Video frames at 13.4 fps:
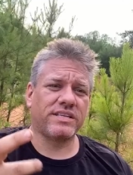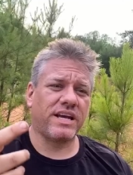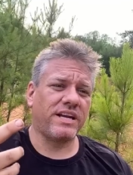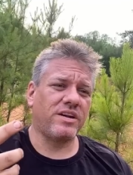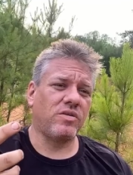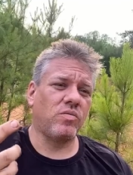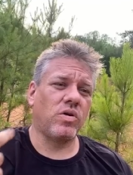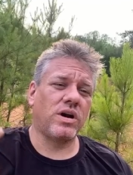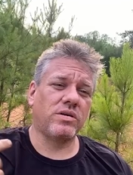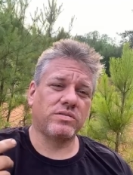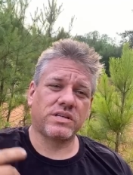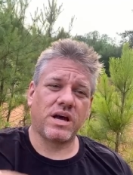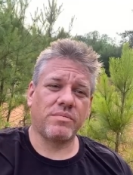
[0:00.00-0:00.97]
I didn't know what
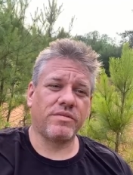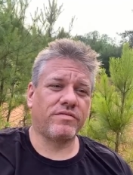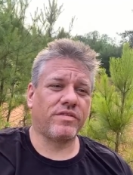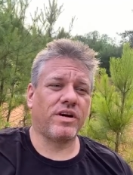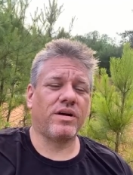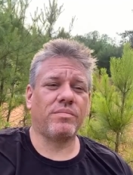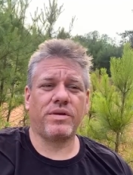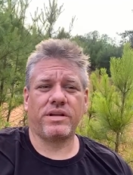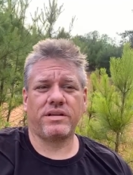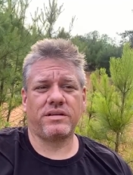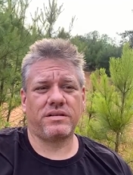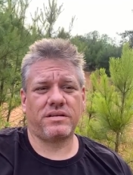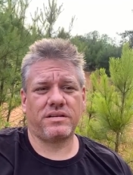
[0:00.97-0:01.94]
it was coming from,
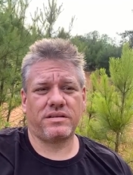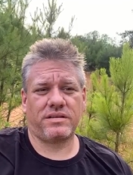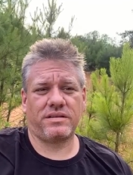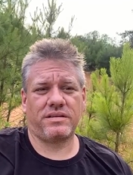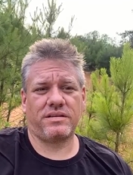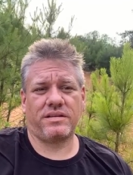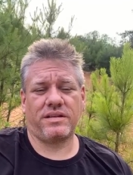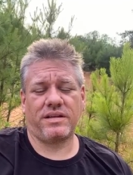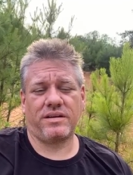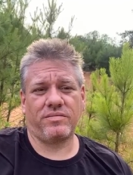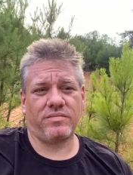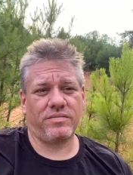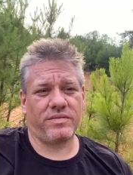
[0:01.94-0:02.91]
and
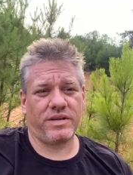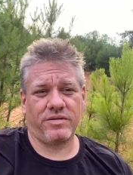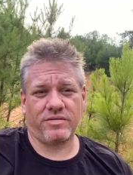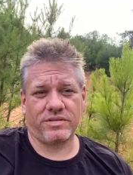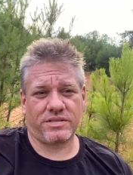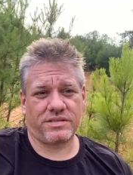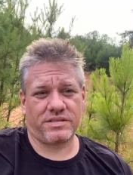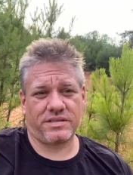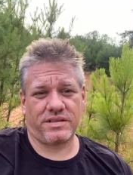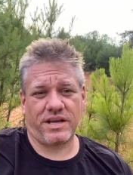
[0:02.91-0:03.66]
then it was.